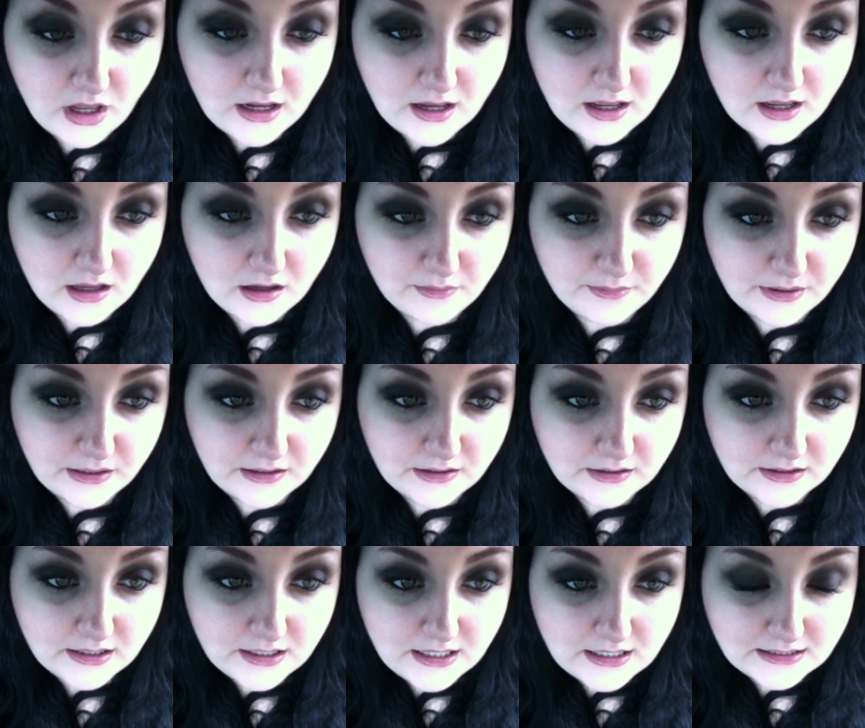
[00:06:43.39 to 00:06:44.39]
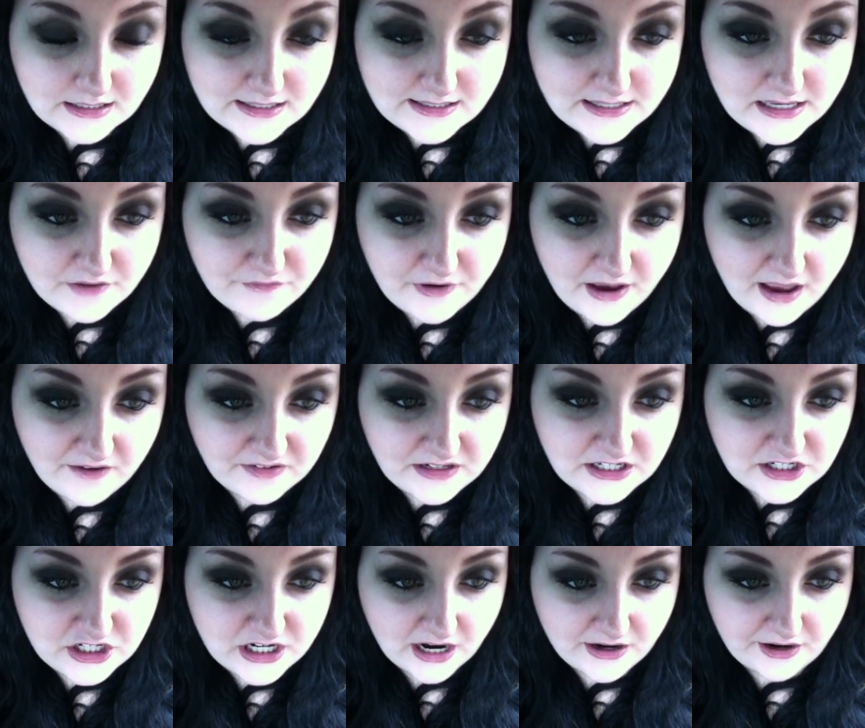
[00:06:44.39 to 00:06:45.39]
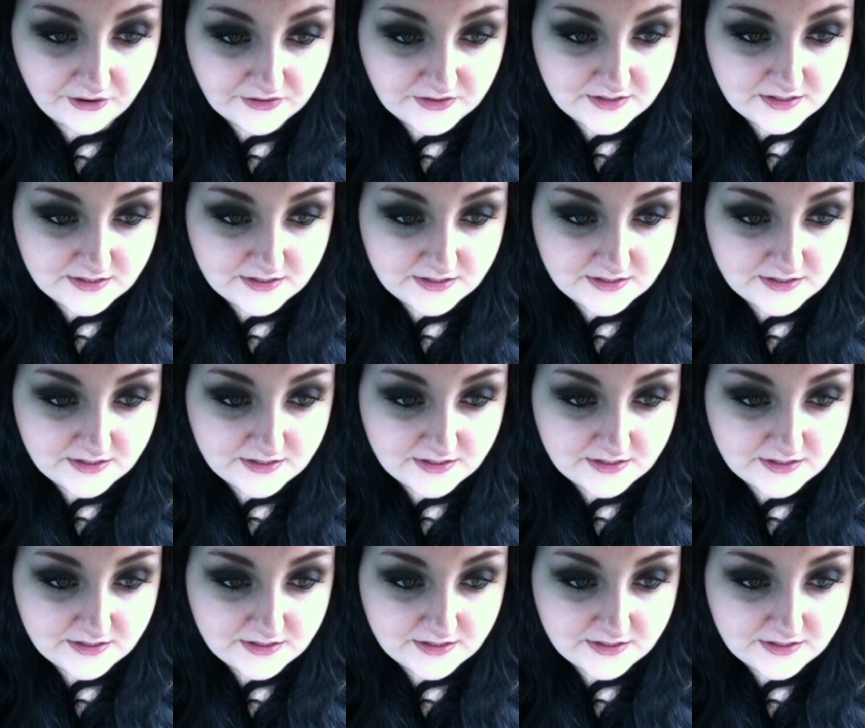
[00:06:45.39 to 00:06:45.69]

Let's see if I have any shout-outs